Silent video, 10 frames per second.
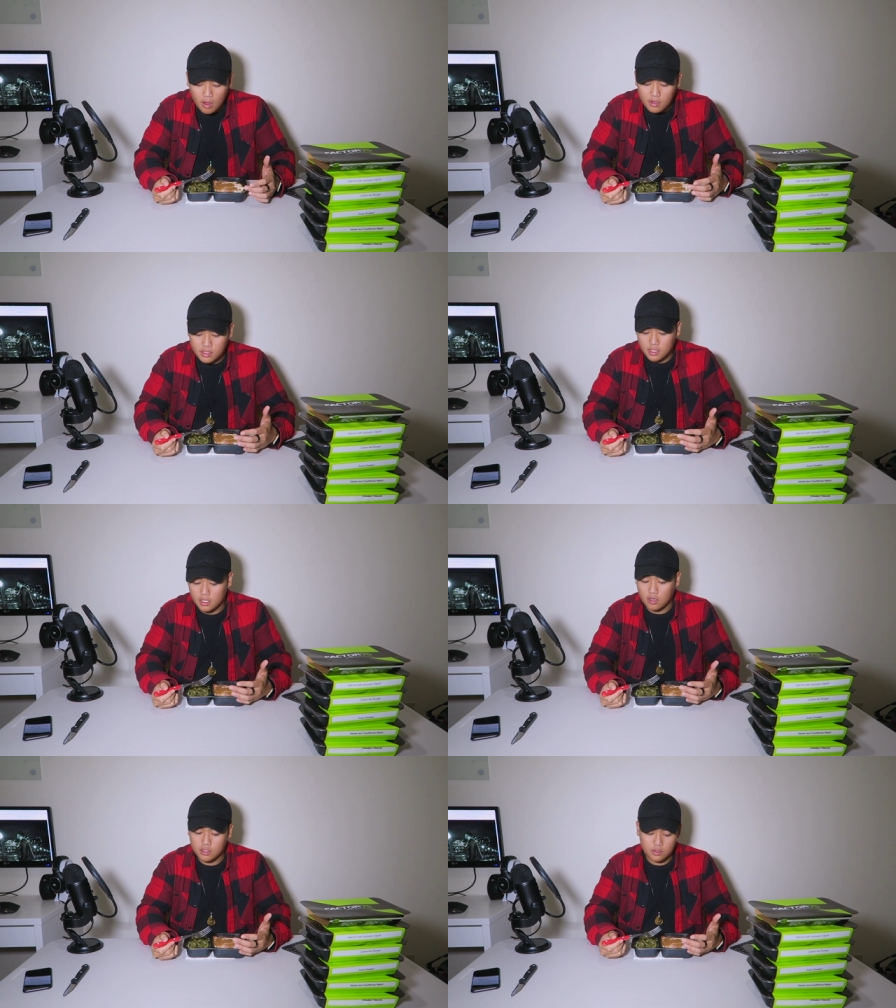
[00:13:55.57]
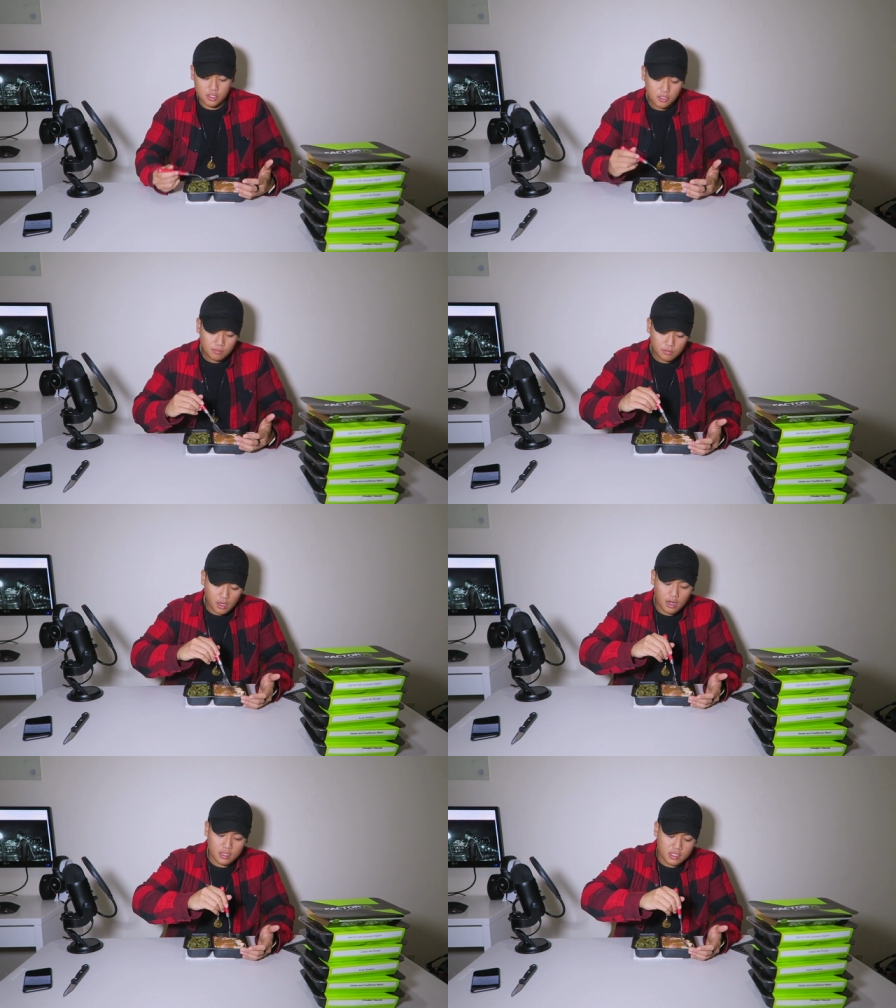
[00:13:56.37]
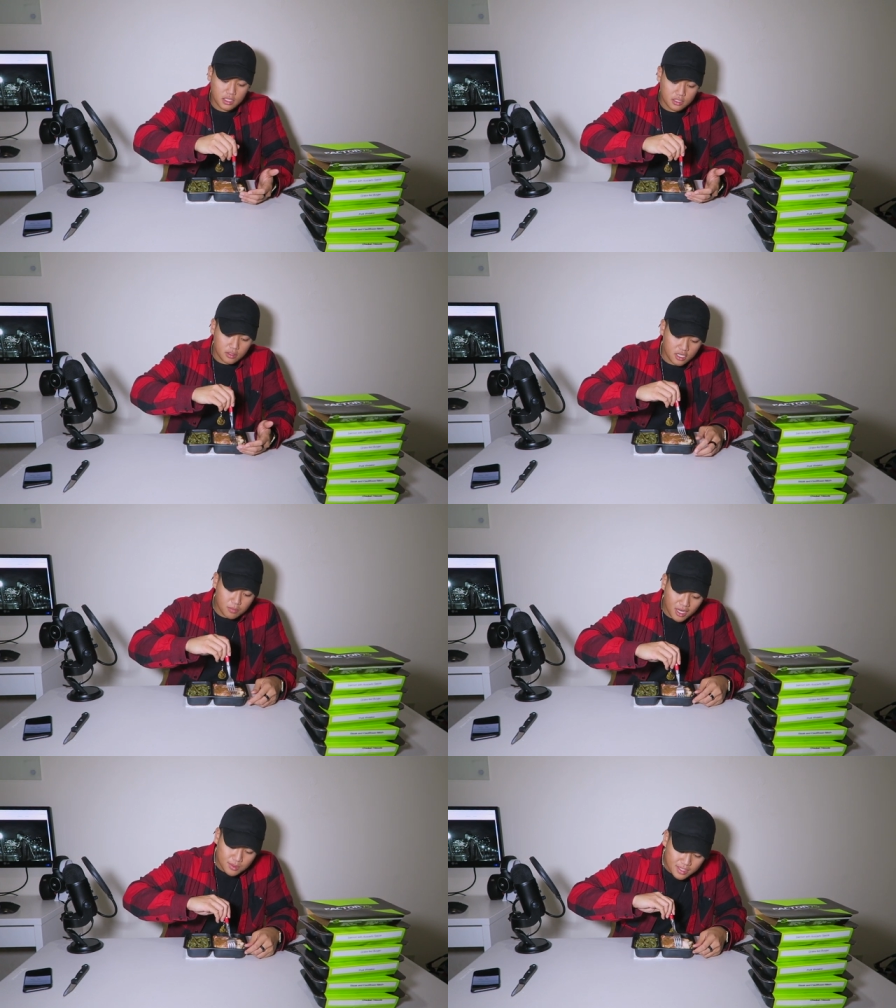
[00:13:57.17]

It's not hard to eat. Alright, let's get. There's mashed